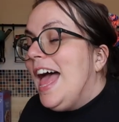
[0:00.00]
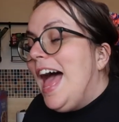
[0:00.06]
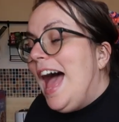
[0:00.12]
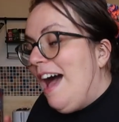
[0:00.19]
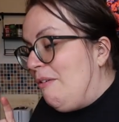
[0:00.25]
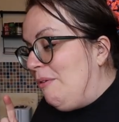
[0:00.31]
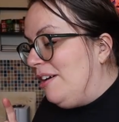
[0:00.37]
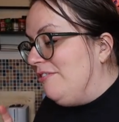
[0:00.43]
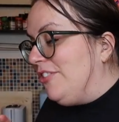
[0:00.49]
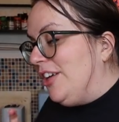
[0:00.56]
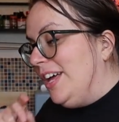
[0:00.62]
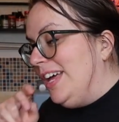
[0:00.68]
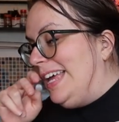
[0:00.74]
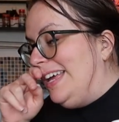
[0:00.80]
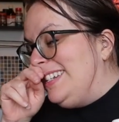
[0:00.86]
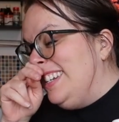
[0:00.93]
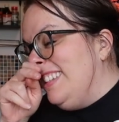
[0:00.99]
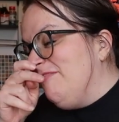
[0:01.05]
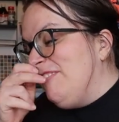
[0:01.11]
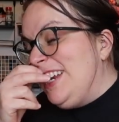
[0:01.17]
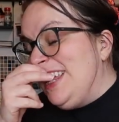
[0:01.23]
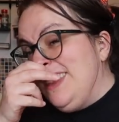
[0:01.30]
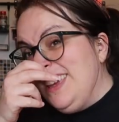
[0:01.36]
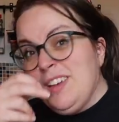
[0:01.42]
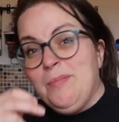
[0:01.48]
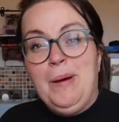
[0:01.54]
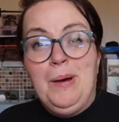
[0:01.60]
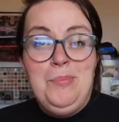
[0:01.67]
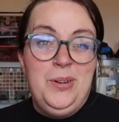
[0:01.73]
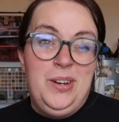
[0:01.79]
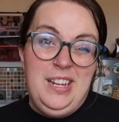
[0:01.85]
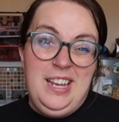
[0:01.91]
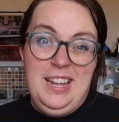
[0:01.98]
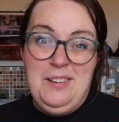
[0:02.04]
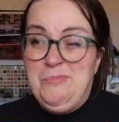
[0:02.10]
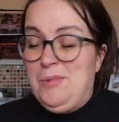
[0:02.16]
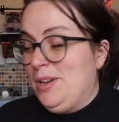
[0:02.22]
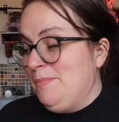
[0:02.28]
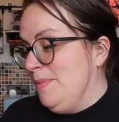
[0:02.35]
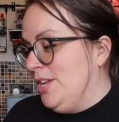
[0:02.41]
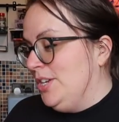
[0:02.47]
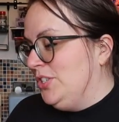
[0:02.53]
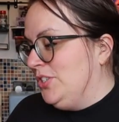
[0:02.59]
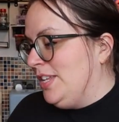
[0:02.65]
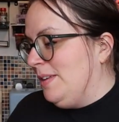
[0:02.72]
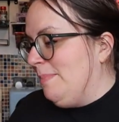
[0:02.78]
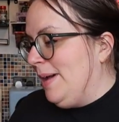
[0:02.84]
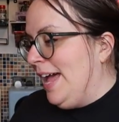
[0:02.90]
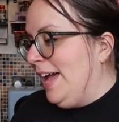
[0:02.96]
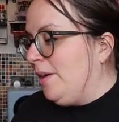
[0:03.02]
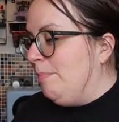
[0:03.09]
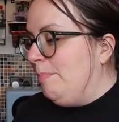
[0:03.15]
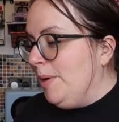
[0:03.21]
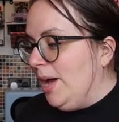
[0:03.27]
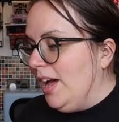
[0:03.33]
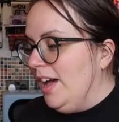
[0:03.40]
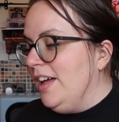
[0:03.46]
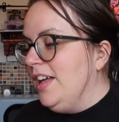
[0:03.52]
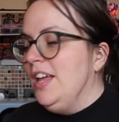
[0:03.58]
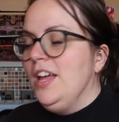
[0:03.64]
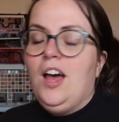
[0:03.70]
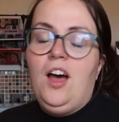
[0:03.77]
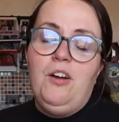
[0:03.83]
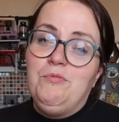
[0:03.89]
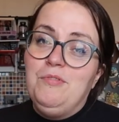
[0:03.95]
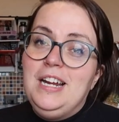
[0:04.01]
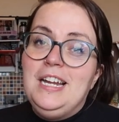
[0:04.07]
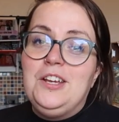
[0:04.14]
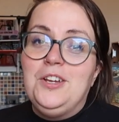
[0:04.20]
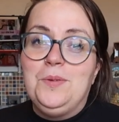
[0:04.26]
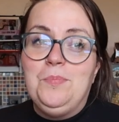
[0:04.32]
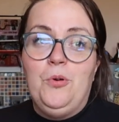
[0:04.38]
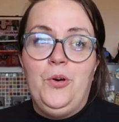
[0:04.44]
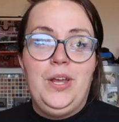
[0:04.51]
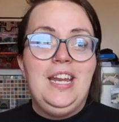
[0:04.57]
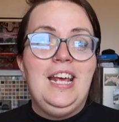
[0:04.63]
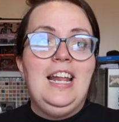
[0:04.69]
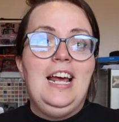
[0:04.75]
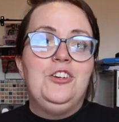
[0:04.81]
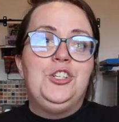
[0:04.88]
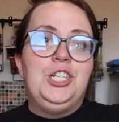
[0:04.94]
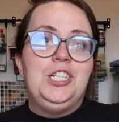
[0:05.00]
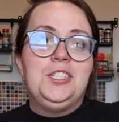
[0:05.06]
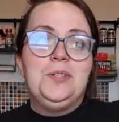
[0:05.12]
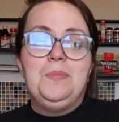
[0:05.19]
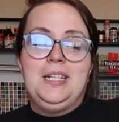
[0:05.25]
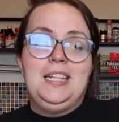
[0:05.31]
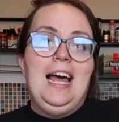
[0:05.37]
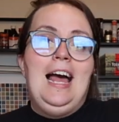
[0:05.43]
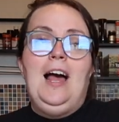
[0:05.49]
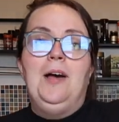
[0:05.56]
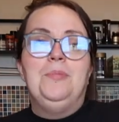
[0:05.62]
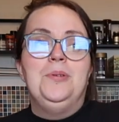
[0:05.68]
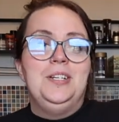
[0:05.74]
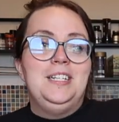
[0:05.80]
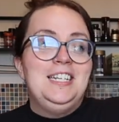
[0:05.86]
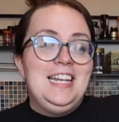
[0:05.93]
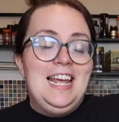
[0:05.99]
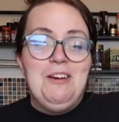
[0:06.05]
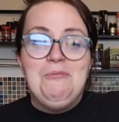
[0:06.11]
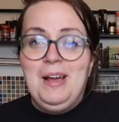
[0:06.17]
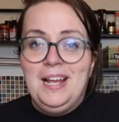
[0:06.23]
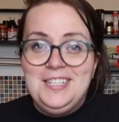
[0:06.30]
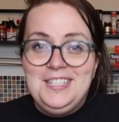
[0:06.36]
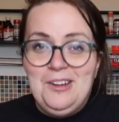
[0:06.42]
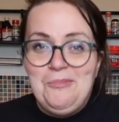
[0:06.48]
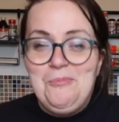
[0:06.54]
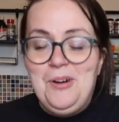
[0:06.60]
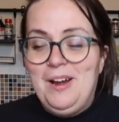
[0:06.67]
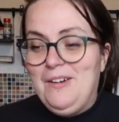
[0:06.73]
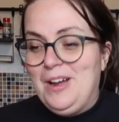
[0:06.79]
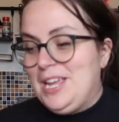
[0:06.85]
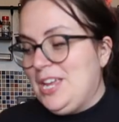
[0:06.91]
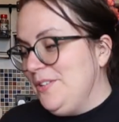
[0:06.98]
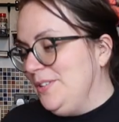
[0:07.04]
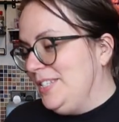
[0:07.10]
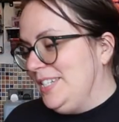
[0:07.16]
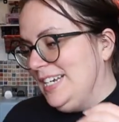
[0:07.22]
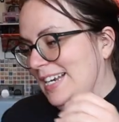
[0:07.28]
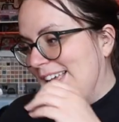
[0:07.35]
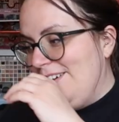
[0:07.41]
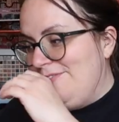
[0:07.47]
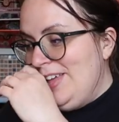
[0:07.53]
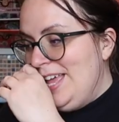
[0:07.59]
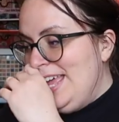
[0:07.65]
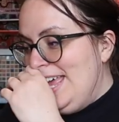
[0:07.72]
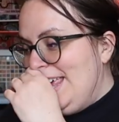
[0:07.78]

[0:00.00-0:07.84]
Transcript: However, I didn't really think about putting it in my emergency bag, but a really good point, and actually something that happened near where somewhere I used to live,